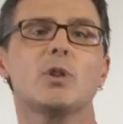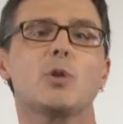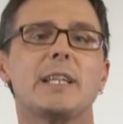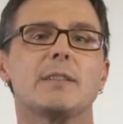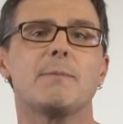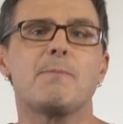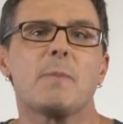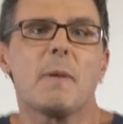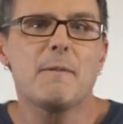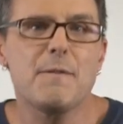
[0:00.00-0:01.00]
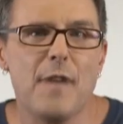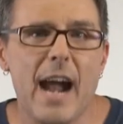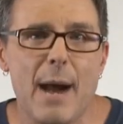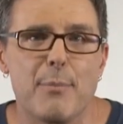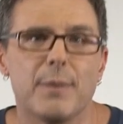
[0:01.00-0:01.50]
Great!
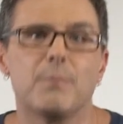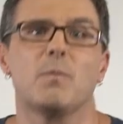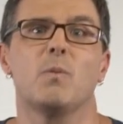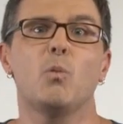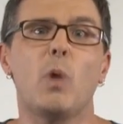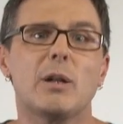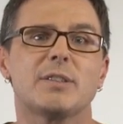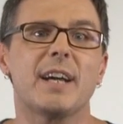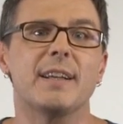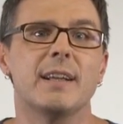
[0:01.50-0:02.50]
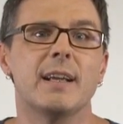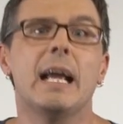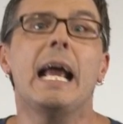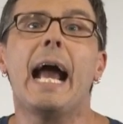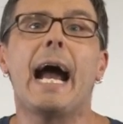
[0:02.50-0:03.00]
Fab! Well done!
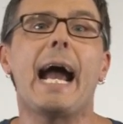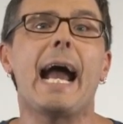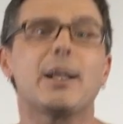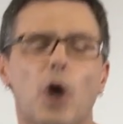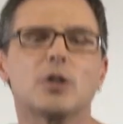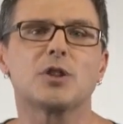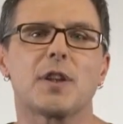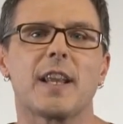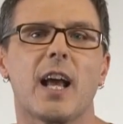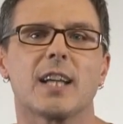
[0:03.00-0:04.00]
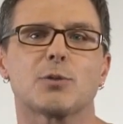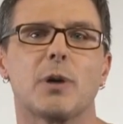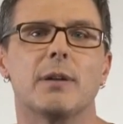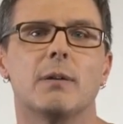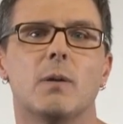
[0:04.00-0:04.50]
And on to the last one.